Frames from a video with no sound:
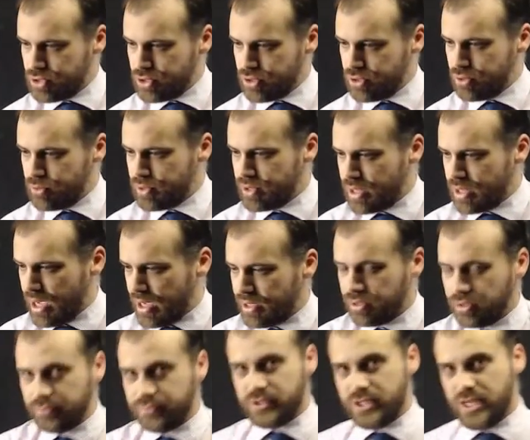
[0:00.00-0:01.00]
two with an
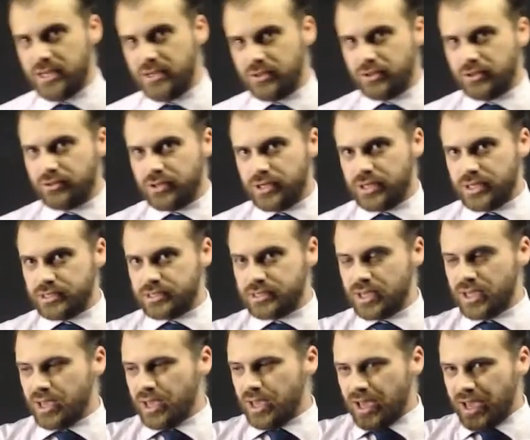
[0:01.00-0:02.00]
angle of ten degrees.
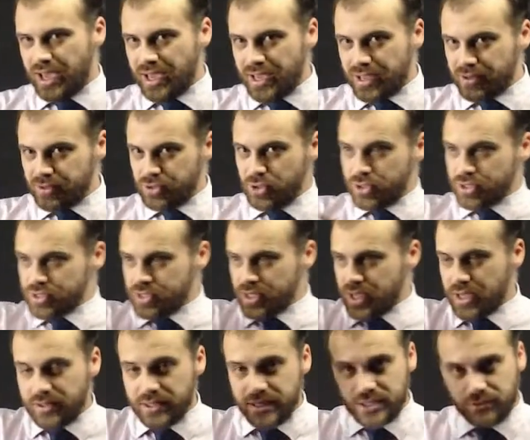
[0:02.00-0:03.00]
And you can see
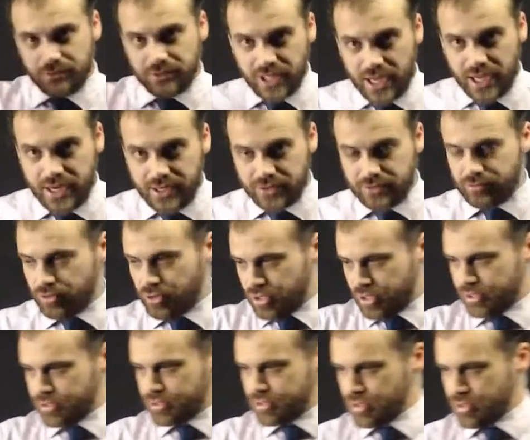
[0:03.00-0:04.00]
how these are related,
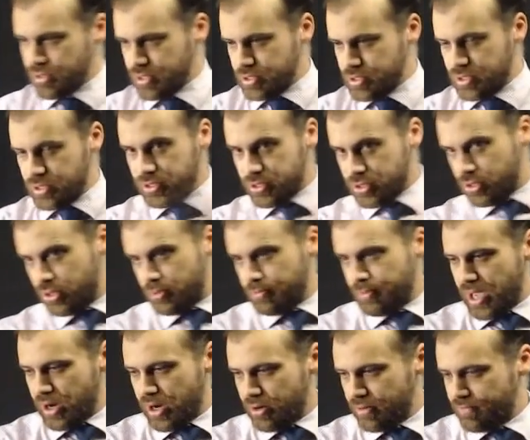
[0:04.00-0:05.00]
right? So this is to the
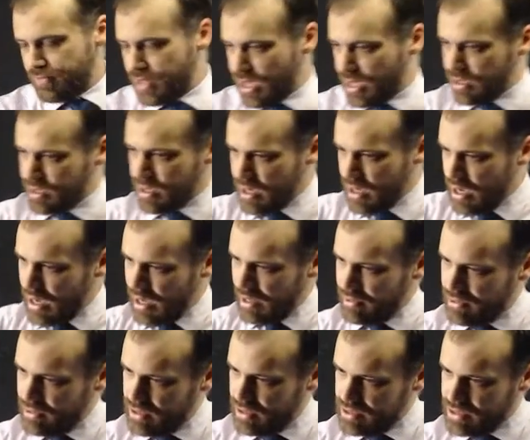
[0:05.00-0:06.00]
power of that,
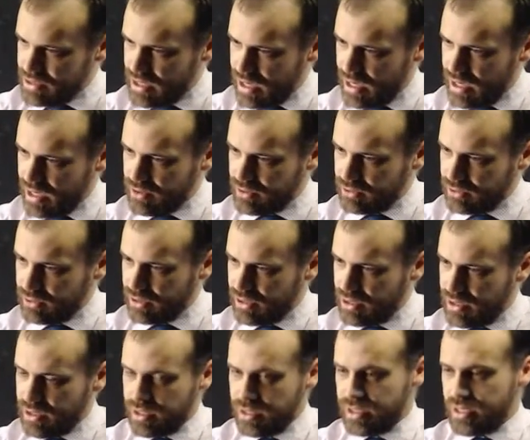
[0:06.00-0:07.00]
and this angle
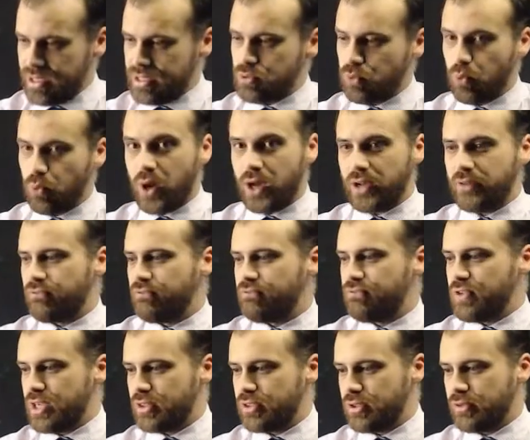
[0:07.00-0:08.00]
here is
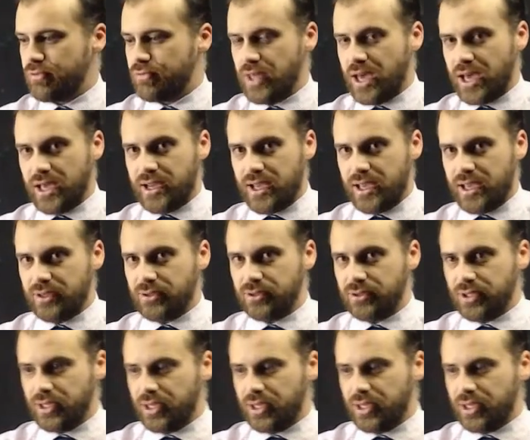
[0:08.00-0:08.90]
one-fifth of that angle